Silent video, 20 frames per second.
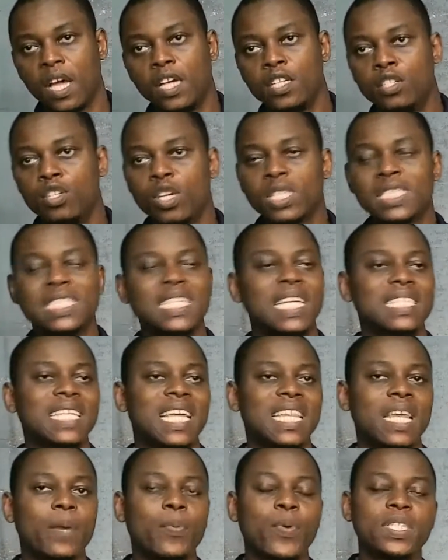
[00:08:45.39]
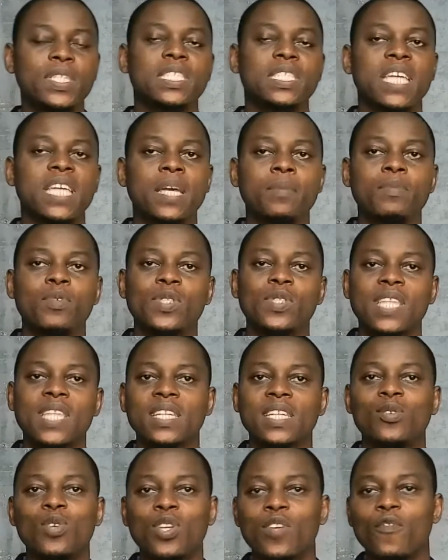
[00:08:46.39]
Not that at that point in time you
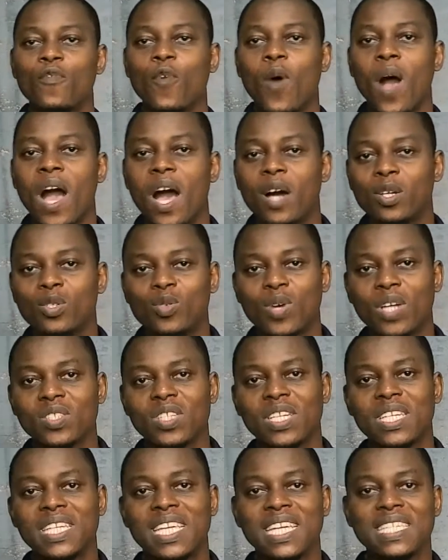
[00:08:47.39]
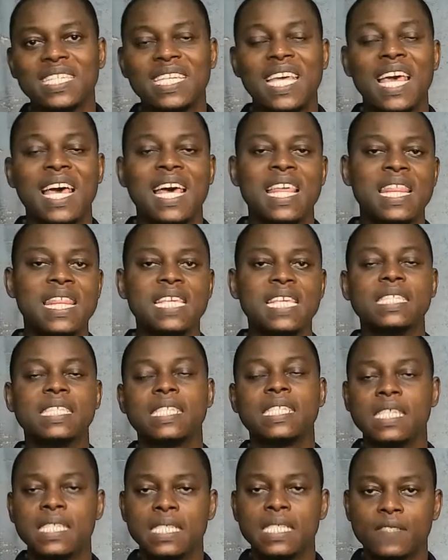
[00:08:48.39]
start looking for how to actually get these
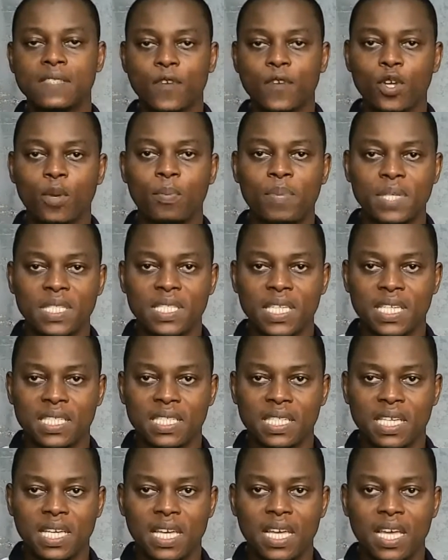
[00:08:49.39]
things for your business.